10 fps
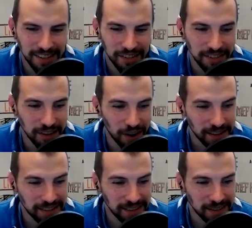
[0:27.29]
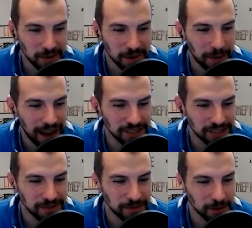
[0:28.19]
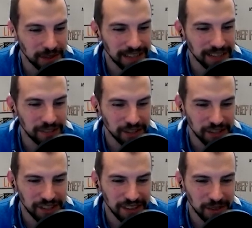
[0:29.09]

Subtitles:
She's an architect with a passion for re-envisioning